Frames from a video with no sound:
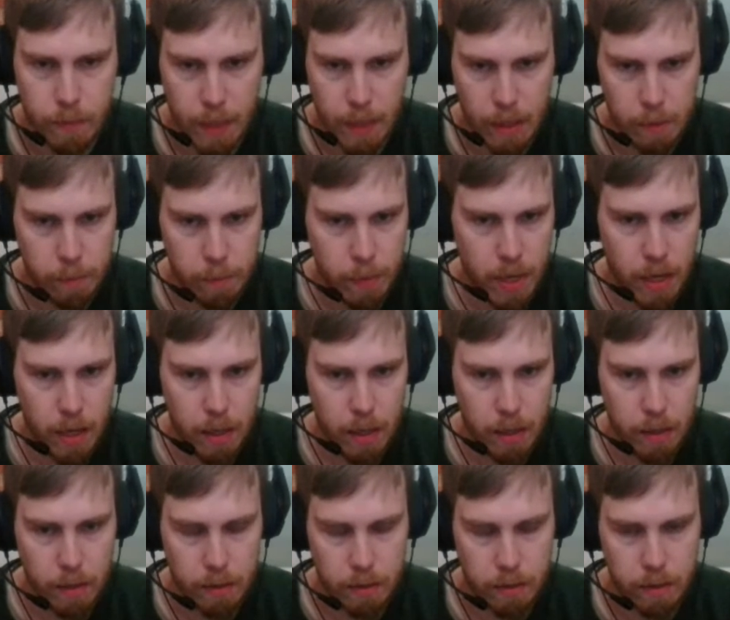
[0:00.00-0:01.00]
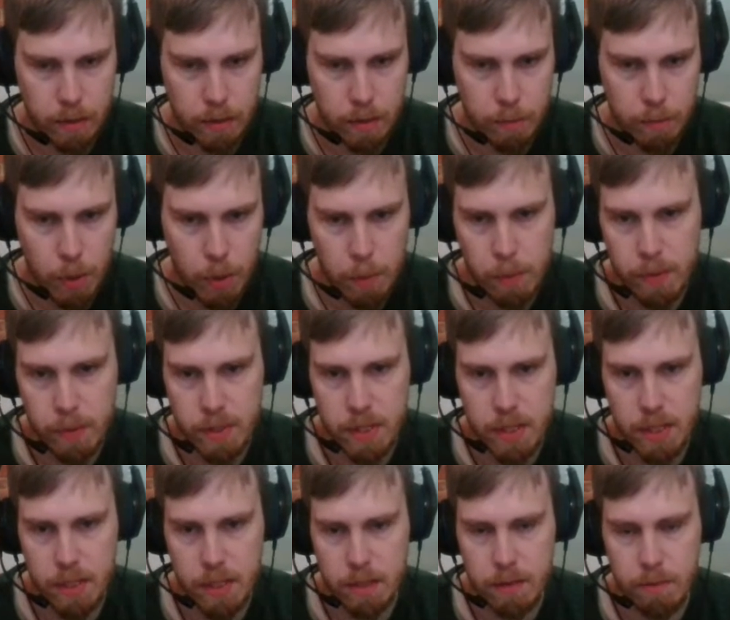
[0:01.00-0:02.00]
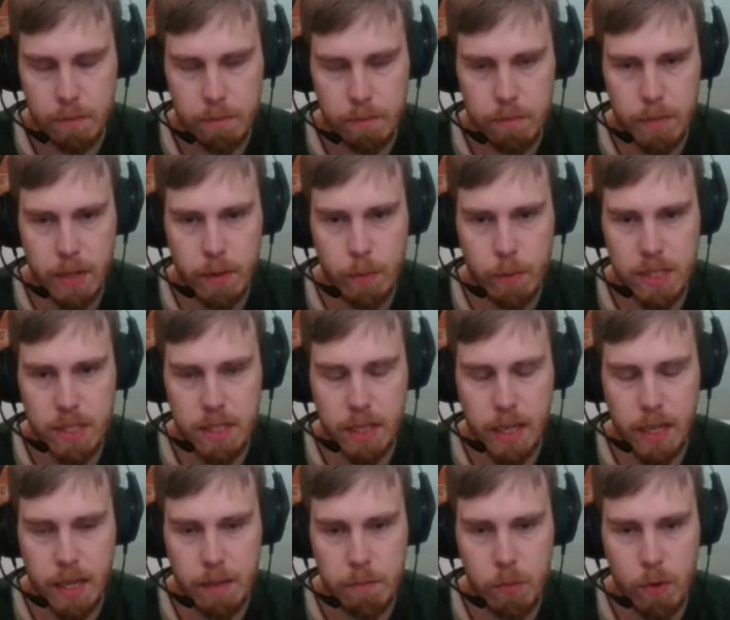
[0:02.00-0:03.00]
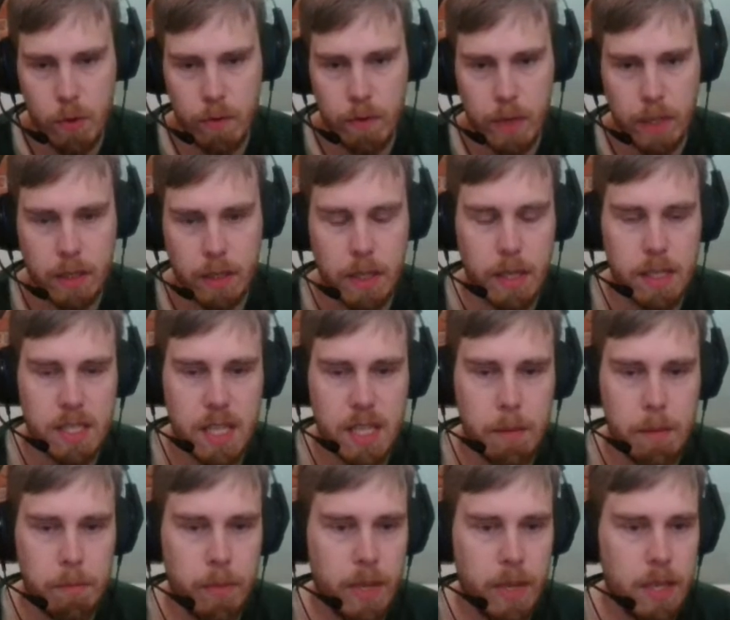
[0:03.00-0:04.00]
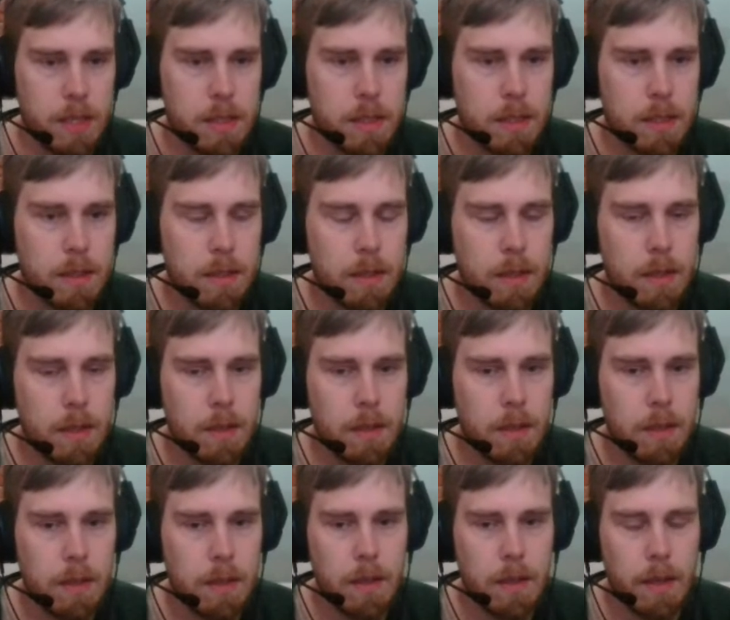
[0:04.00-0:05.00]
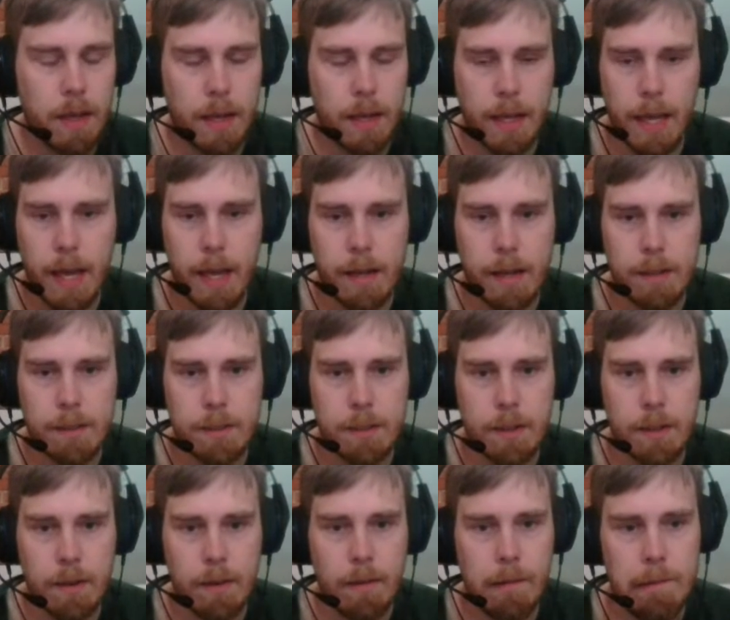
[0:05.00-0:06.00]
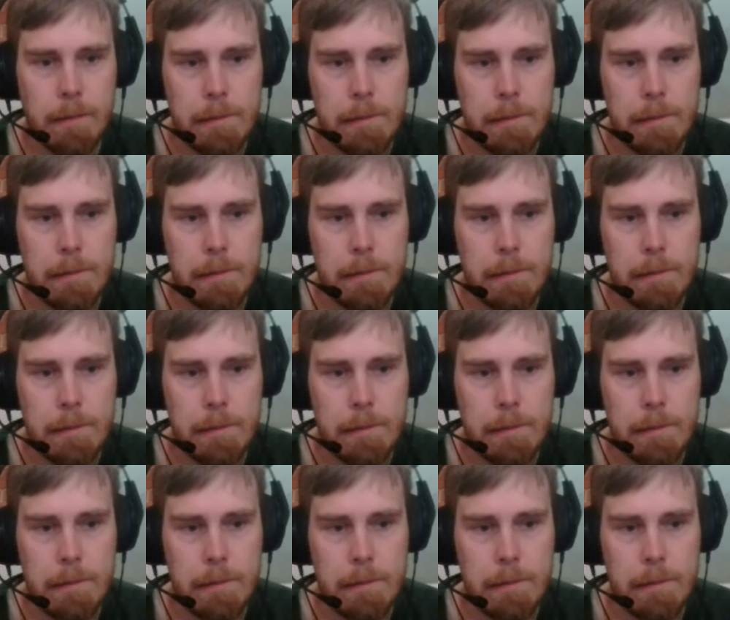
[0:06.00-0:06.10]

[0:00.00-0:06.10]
But the problem is he's once again moving the same piece again, so